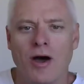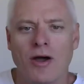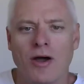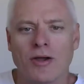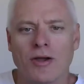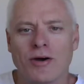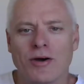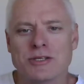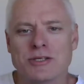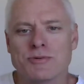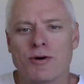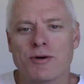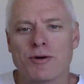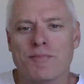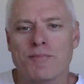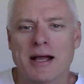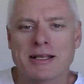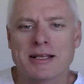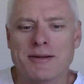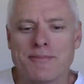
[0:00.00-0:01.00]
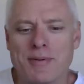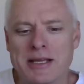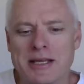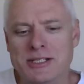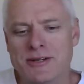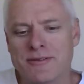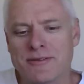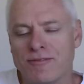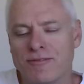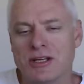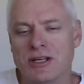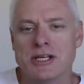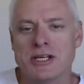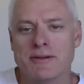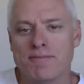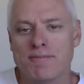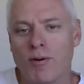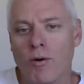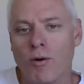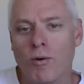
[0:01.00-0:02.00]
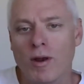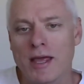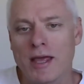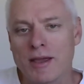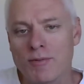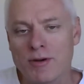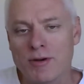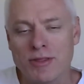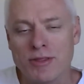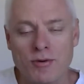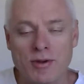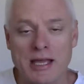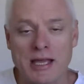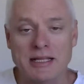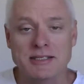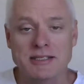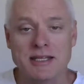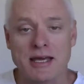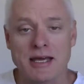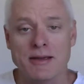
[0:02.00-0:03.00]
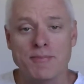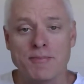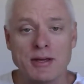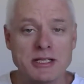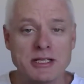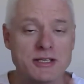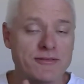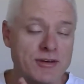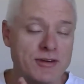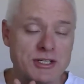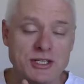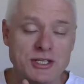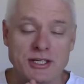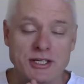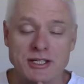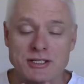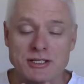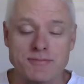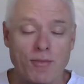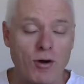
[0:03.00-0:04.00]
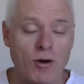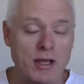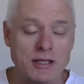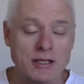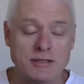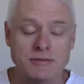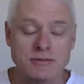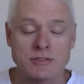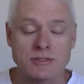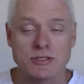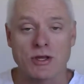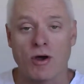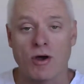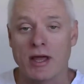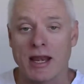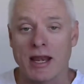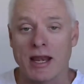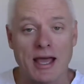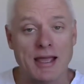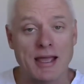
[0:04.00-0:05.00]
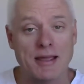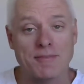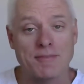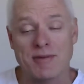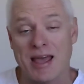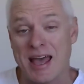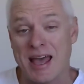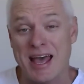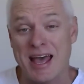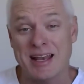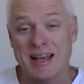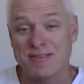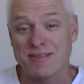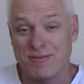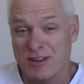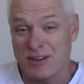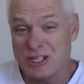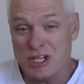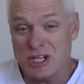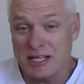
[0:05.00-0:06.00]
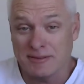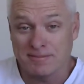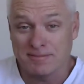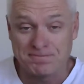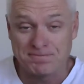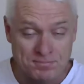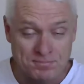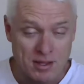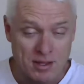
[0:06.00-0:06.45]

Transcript: Hi guys, welcome back to Beach and Fishing. Paul here with you again today. Beach and Fishing is my site aimed at fishing.